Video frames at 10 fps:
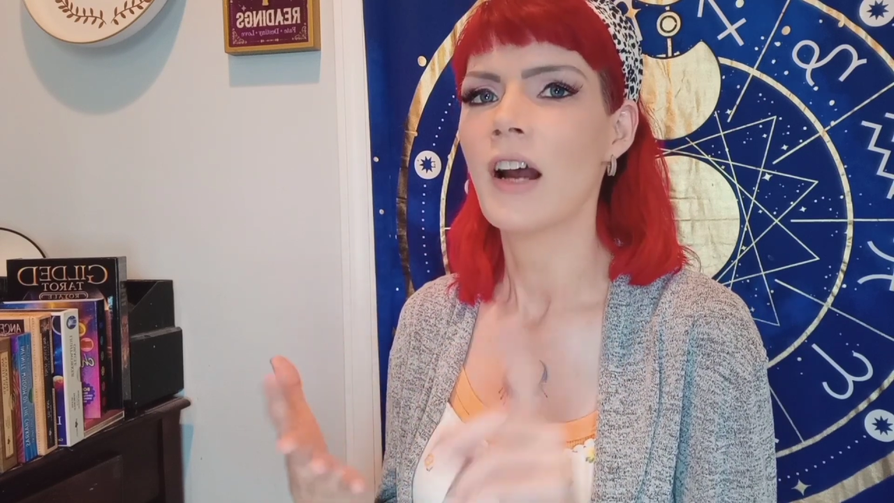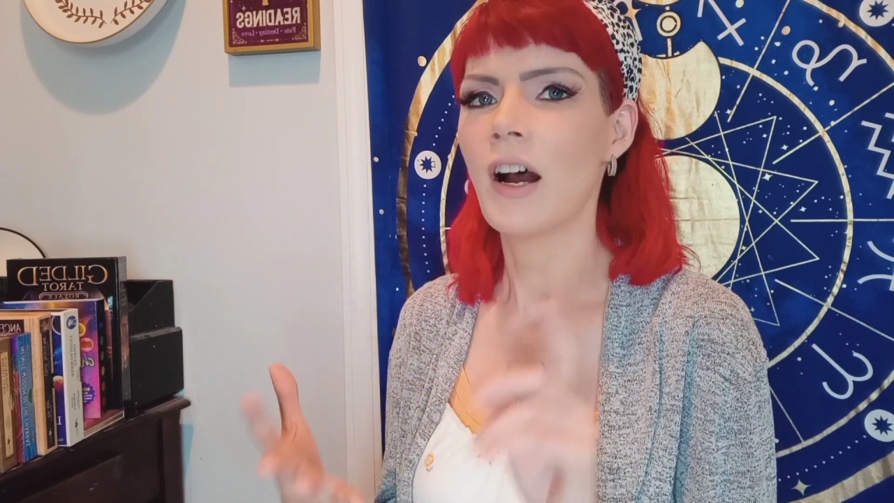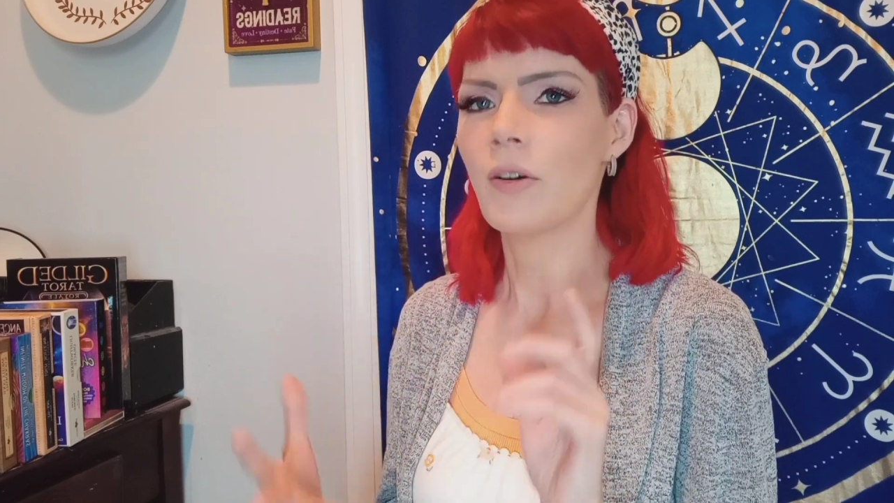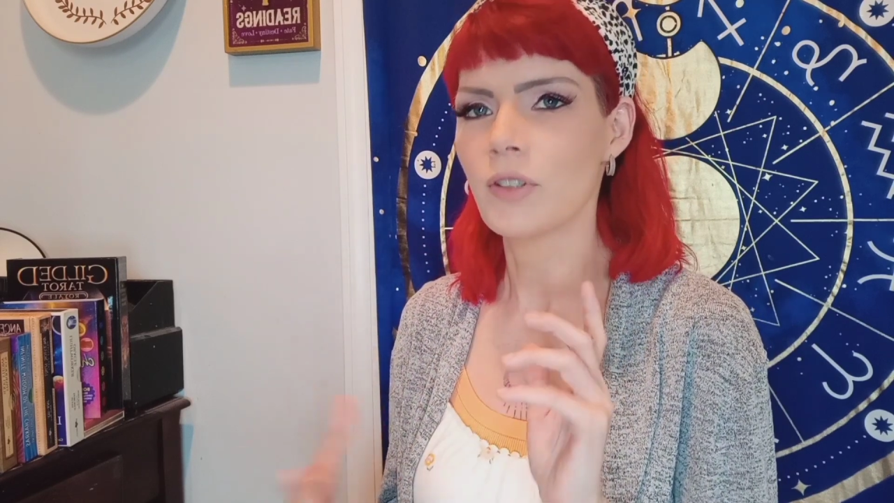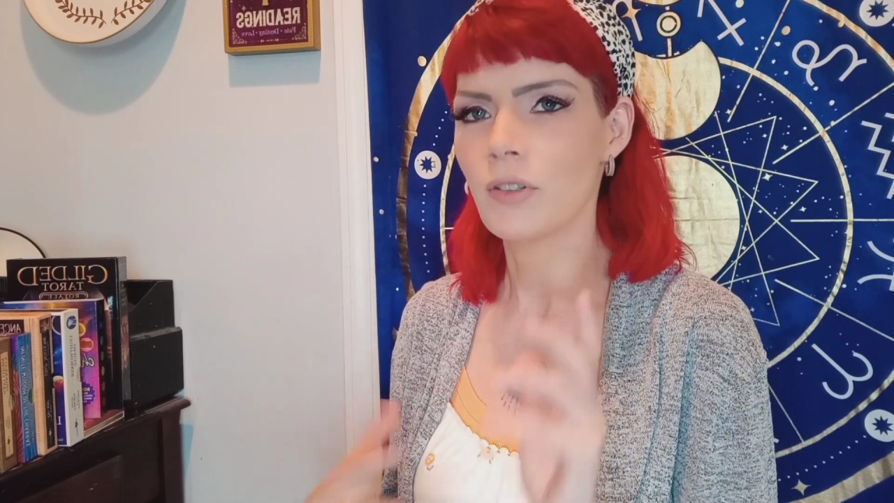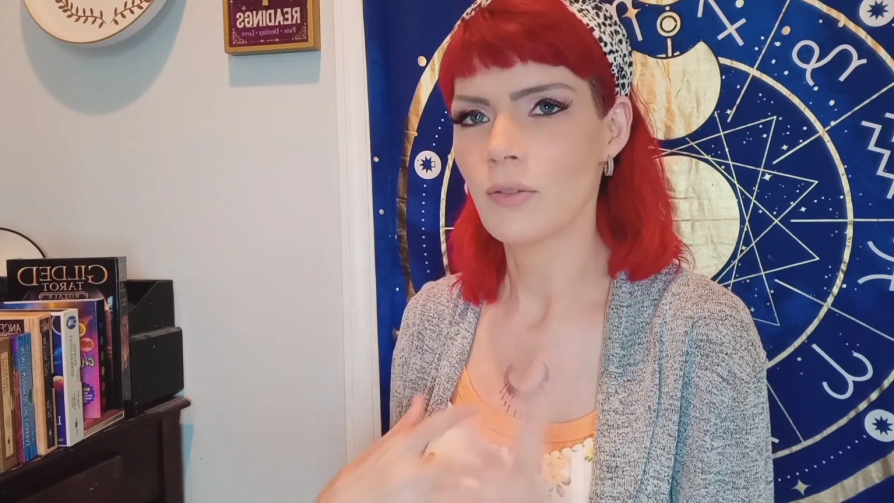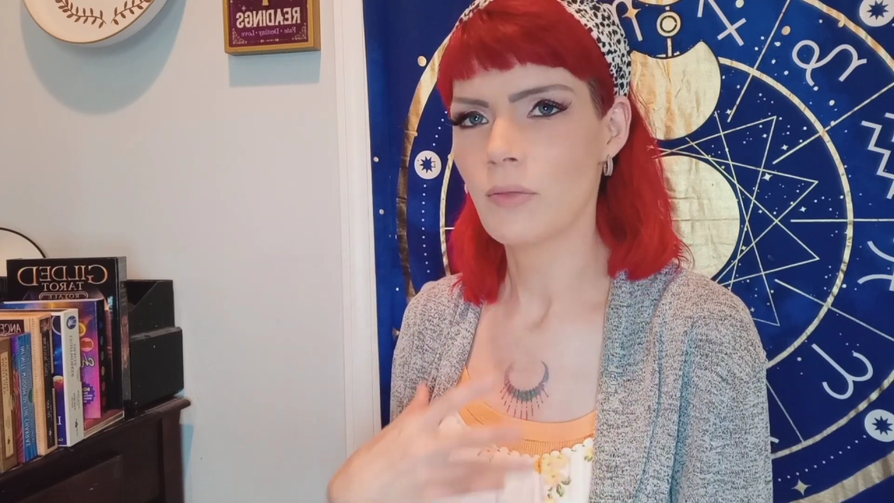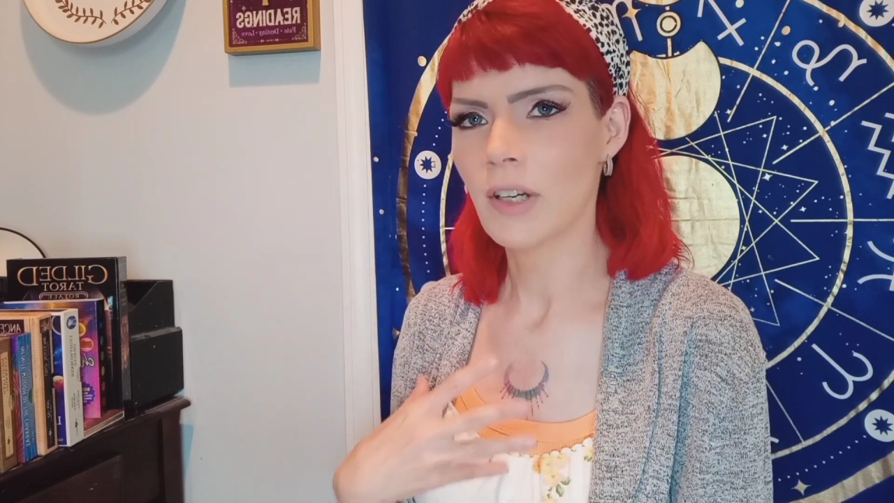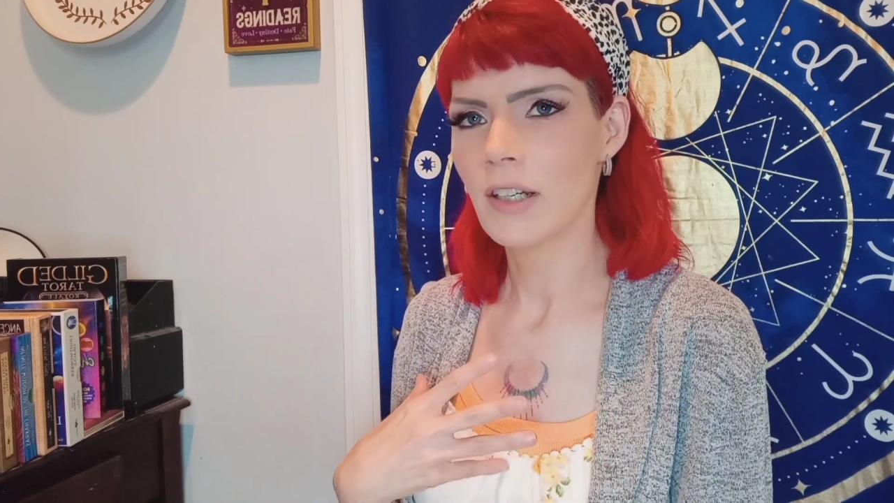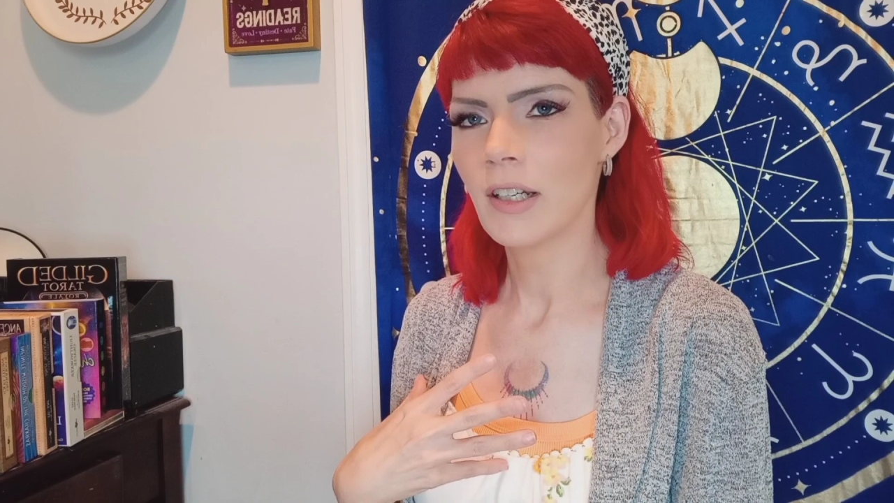I'll do the
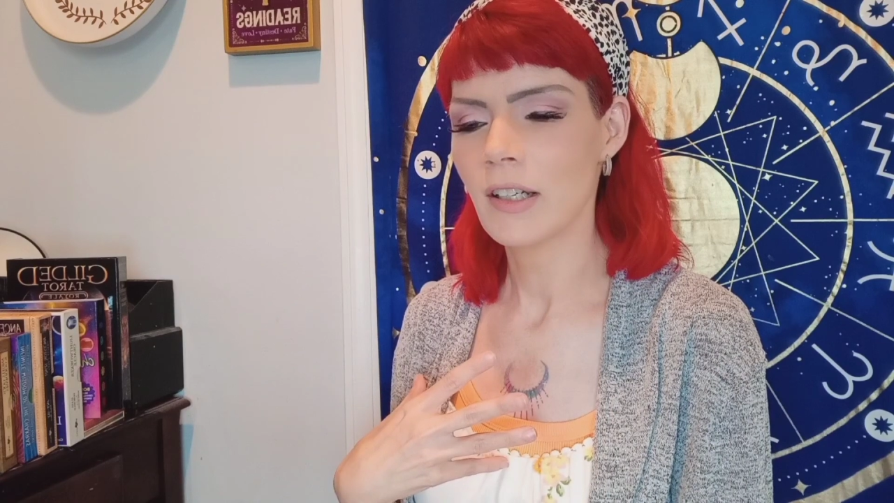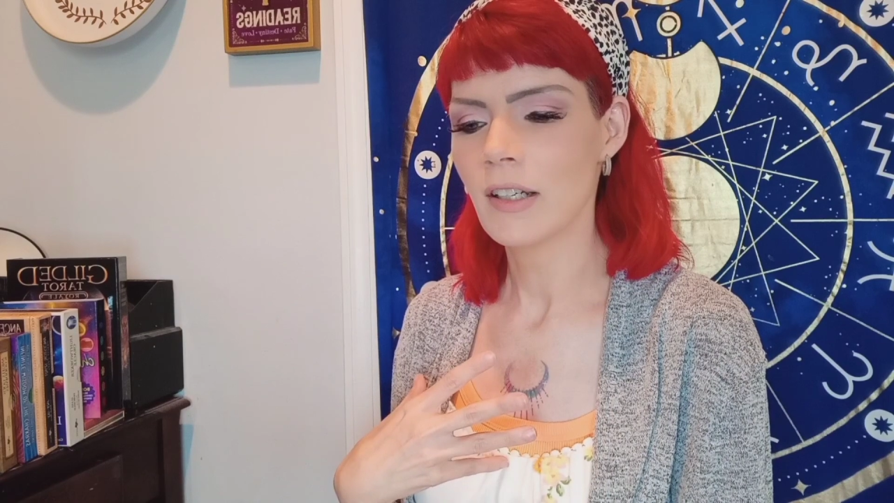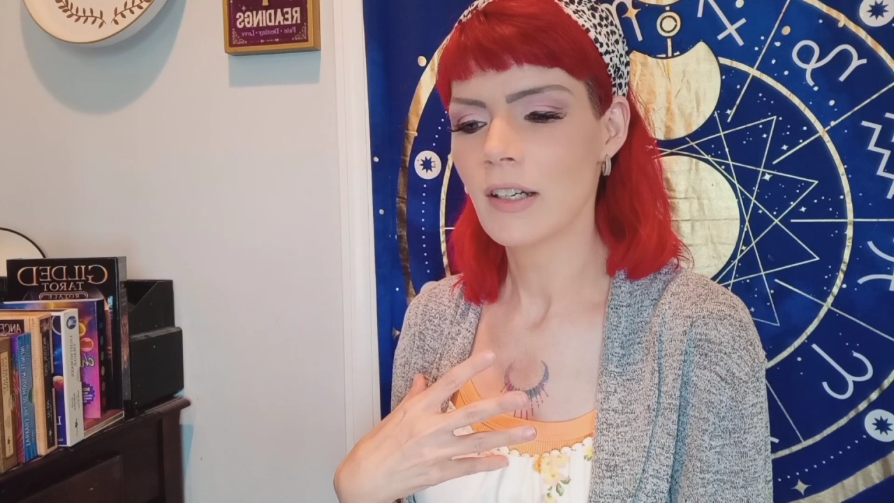reading,